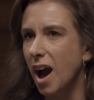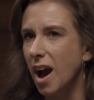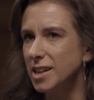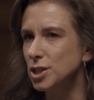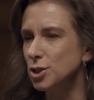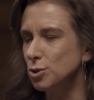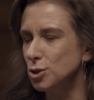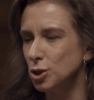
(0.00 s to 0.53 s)
I
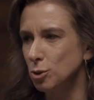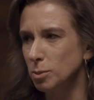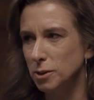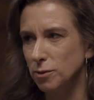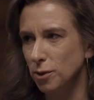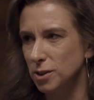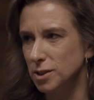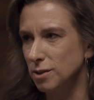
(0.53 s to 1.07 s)
do too,
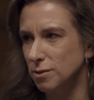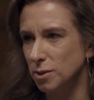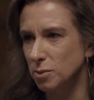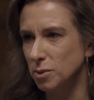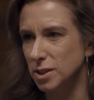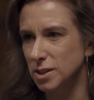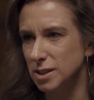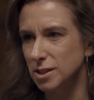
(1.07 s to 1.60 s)
but for a different
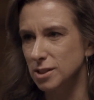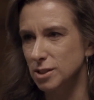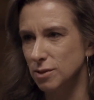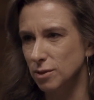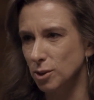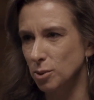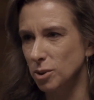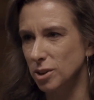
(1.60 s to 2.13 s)
reason as a
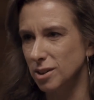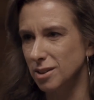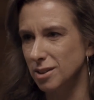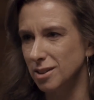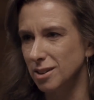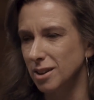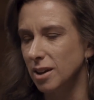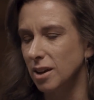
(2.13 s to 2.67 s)
viewer.
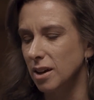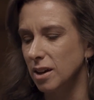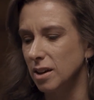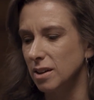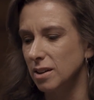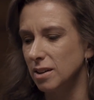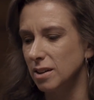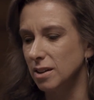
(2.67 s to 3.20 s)

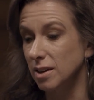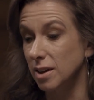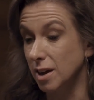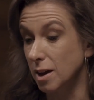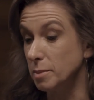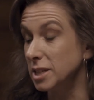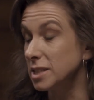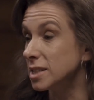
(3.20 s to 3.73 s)

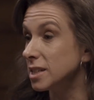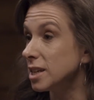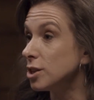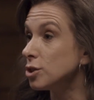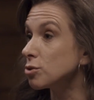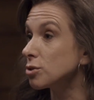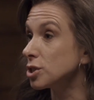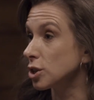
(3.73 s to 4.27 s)
I mean, it's an
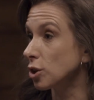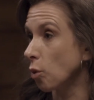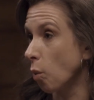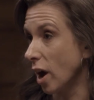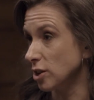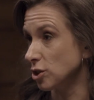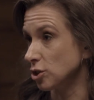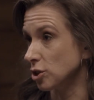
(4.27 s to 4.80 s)
interesting
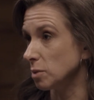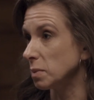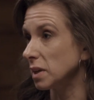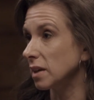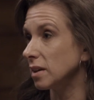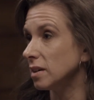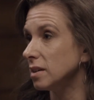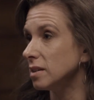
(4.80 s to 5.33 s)
question
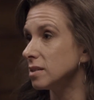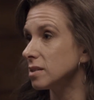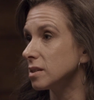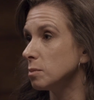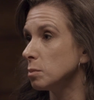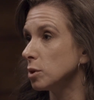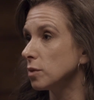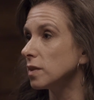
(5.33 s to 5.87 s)
because
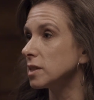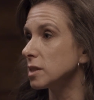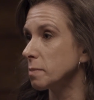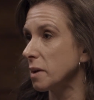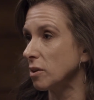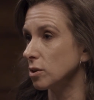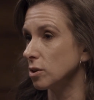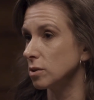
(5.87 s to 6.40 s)
the movie is
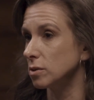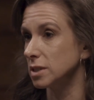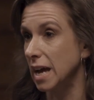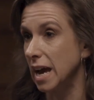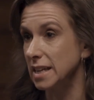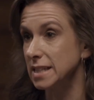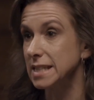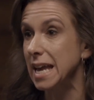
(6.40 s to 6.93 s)
about your
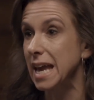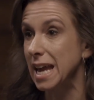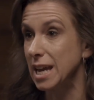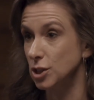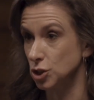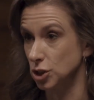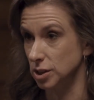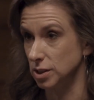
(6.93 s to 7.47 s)
dad's
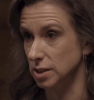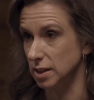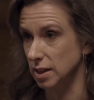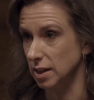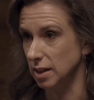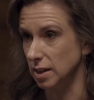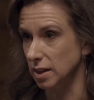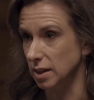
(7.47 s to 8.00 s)

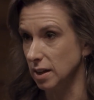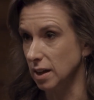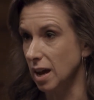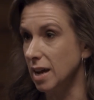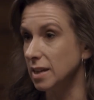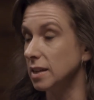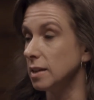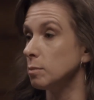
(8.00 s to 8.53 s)
agency
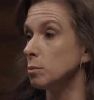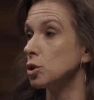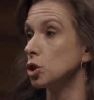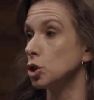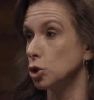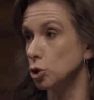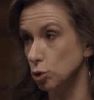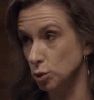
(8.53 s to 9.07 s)
and him
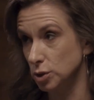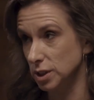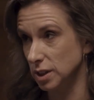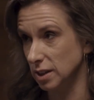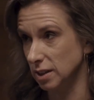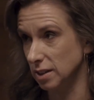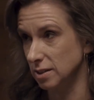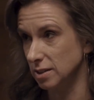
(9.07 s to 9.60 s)

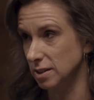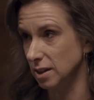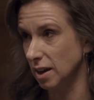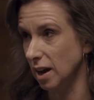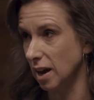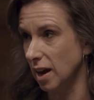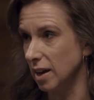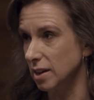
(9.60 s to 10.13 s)
choosing to
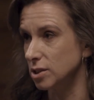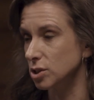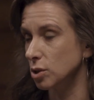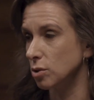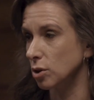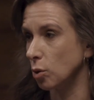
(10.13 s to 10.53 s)
die. So the